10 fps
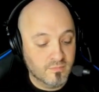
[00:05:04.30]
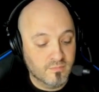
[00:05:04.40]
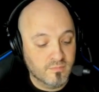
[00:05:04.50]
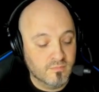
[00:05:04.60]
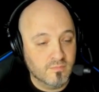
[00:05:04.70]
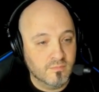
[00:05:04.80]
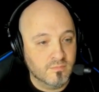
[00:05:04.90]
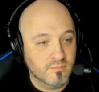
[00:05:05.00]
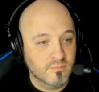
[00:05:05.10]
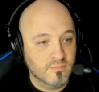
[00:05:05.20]

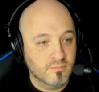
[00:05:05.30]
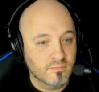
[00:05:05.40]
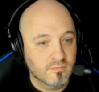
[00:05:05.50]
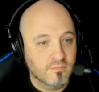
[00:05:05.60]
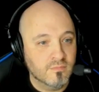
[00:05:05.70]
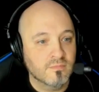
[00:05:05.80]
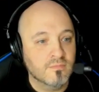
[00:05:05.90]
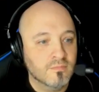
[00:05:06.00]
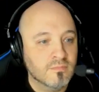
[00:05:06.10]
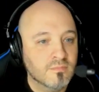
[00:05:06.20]

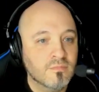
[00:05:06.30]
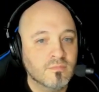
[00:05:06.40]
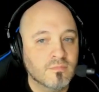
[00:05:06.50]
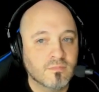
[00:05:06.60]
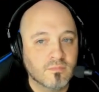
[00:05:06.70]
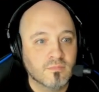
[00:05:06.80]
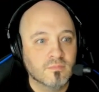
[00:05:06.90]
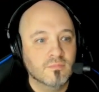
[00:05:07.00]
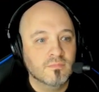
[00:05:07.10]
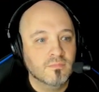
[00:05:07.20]

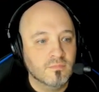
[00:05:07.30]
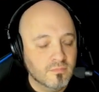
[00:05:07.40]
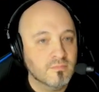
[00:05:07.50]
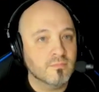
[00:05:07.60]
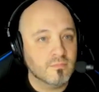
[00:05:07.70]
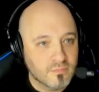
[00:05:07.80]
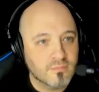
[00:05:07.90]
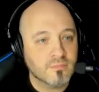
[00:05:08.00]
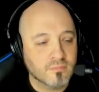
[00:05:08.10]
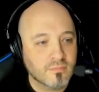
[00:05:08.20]

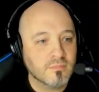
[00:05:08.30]
[no speech]